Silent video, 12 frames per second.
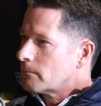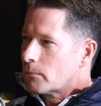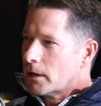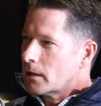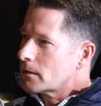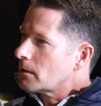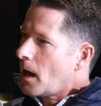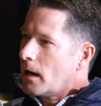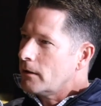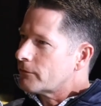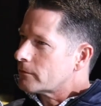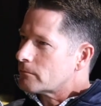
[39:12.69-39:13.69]
bringing
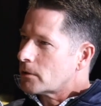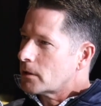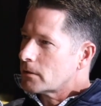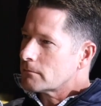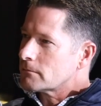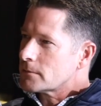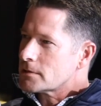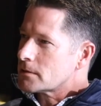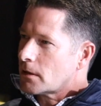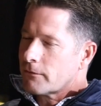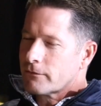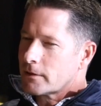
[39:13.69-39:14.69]
life and bringing
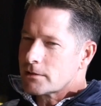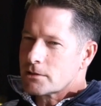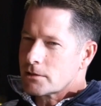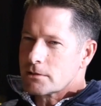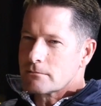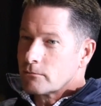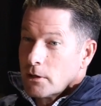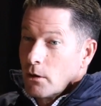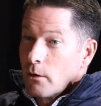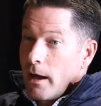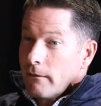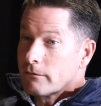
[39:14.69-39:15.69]
stuff that's just mm-hmm. we
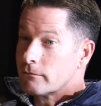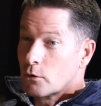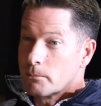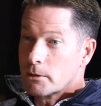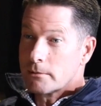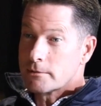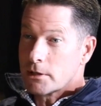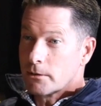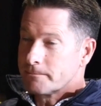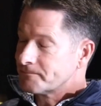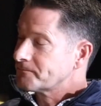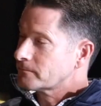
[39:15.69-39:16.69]
don't have normally. I feel so.
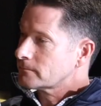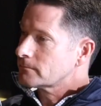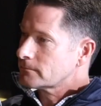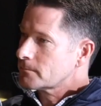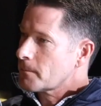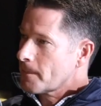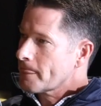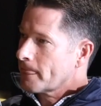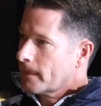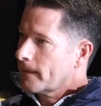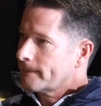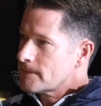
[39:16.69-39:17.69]
like Johnson City
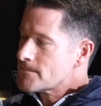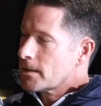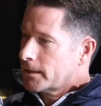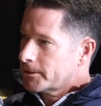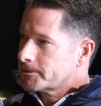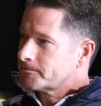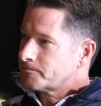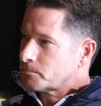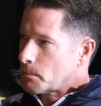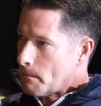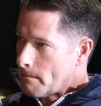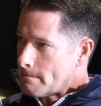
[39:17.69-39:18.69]
is is
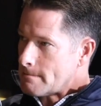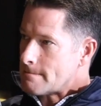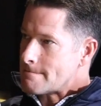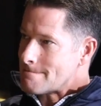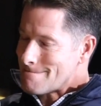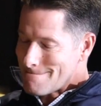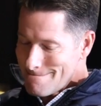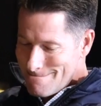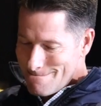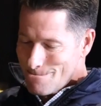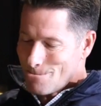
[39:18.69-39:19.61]
probably an overlooked